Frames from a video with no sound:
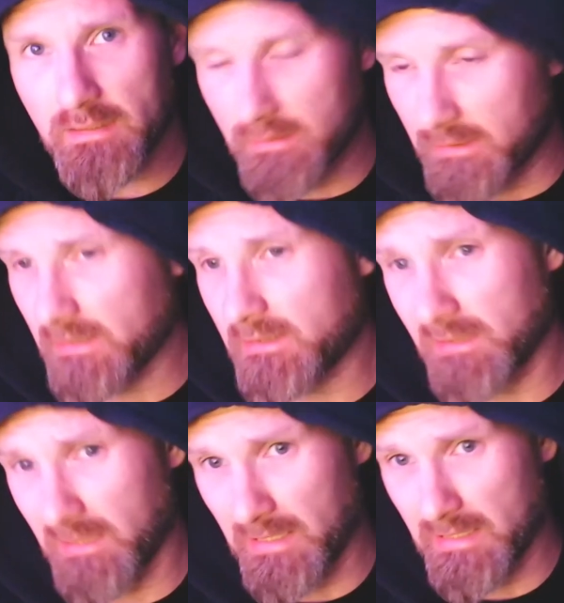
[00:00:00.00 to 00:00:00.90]
this
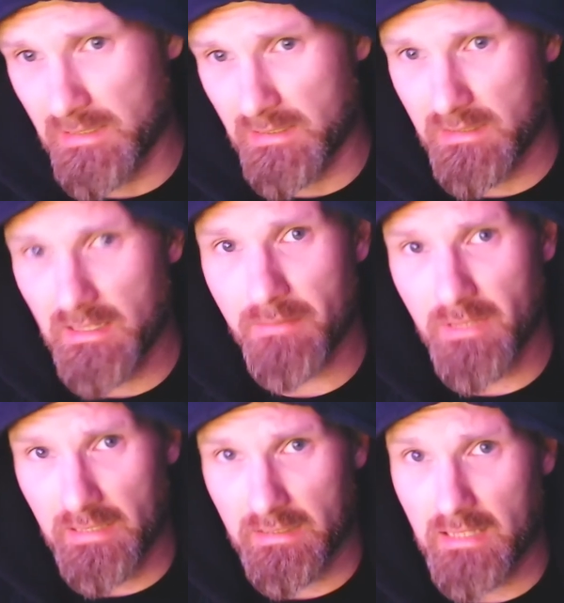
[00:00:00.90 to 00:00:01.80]
is
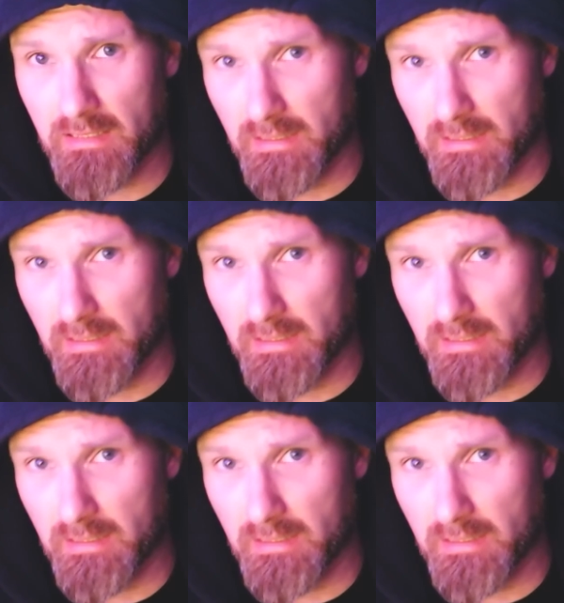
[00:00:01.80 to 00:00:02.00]
something that can